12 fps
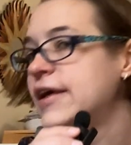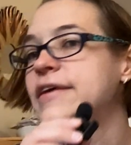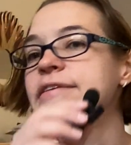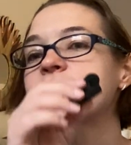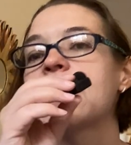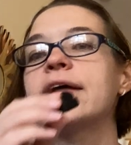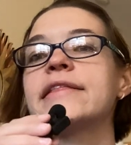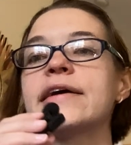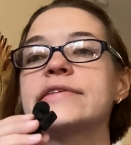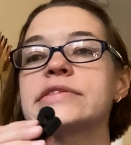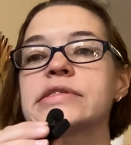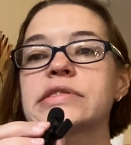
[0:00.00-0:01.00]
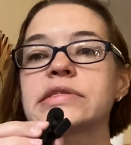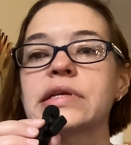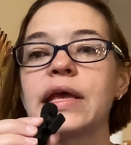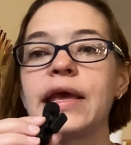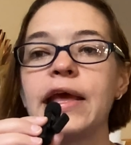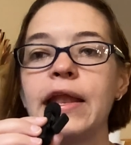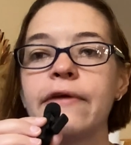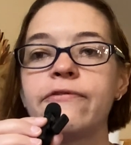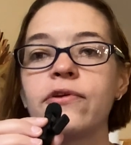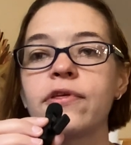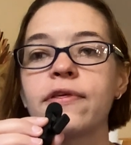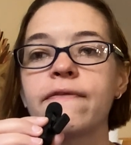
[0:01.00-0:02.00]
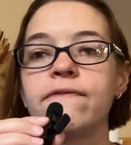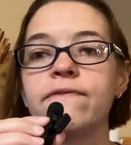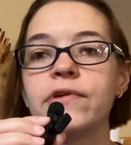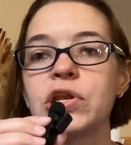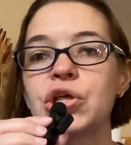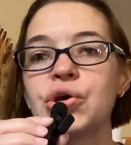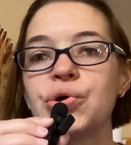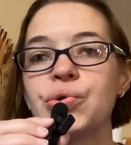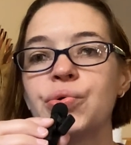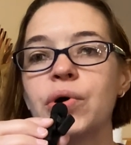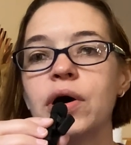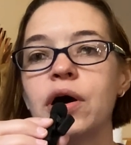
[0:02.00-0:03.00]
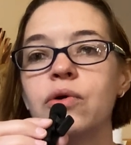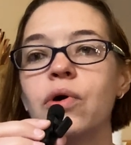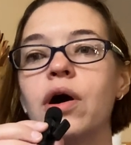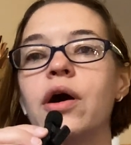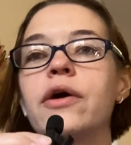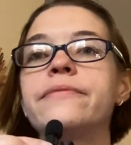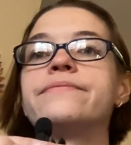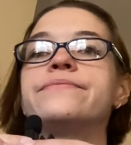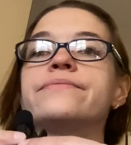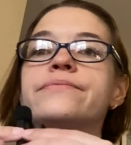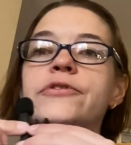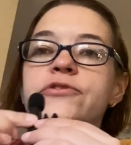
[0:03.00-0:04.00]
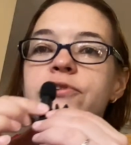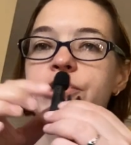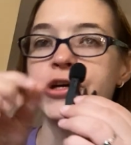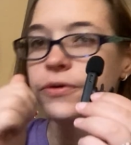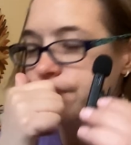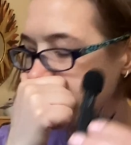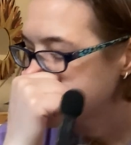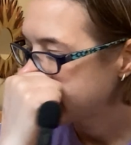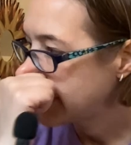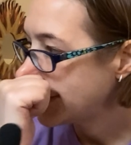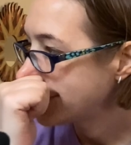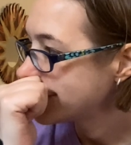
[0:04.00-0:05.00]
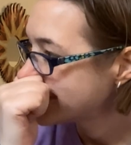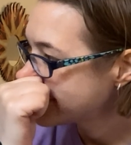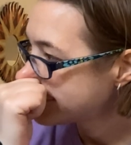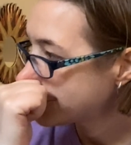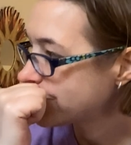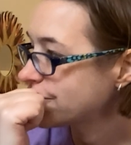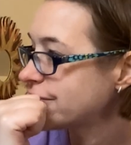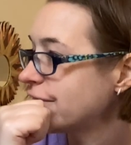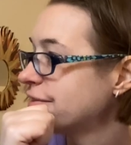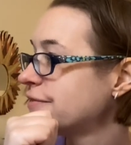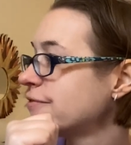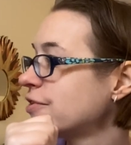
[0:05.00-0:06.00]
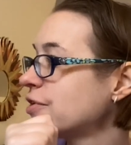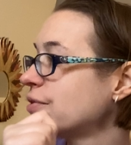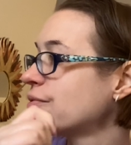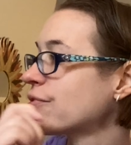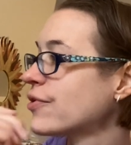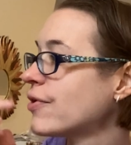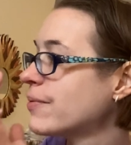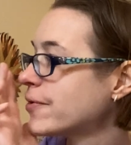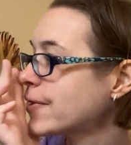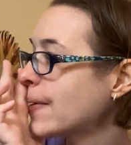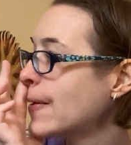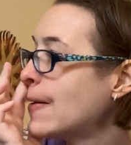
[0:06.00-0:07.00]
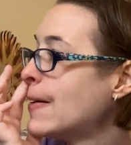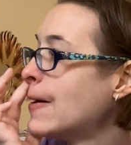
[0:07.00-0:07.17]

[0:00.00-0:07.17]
yeah, that is it for this video. Oh, before I go, before I end the video, sorry about that.